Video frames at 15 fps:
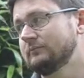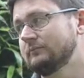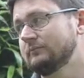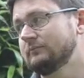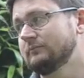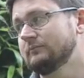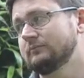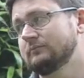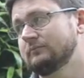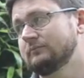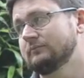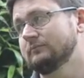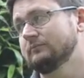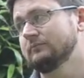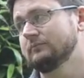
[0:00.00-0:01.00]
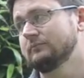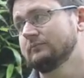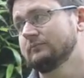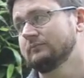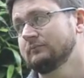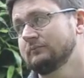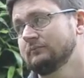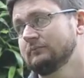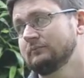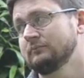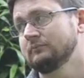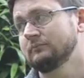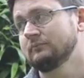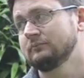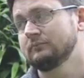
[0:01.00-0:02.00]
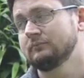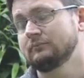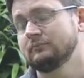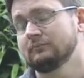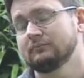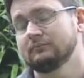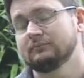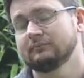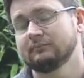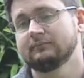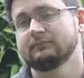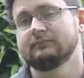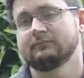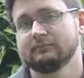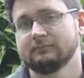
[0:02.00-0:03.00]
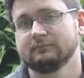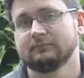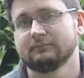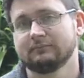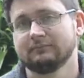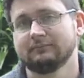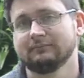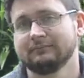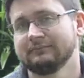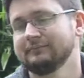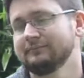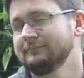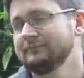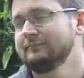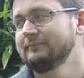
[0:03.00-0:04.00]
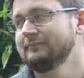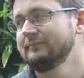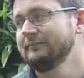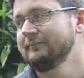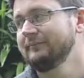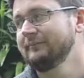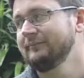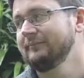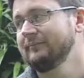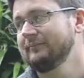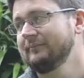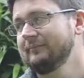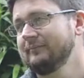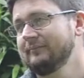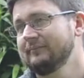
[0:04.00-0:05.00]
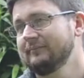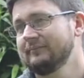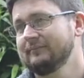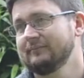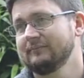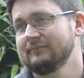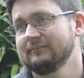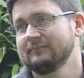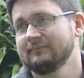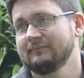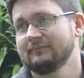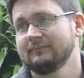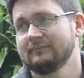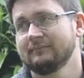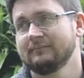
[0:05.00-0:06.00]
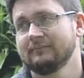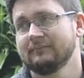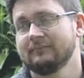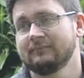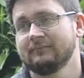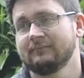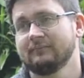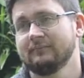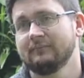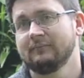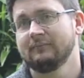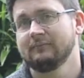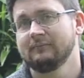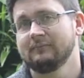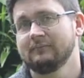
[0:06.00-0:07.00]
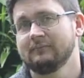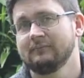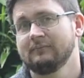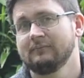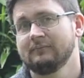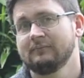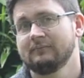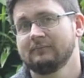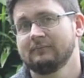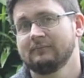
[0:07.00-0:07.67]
No words are spoken by the person on screen.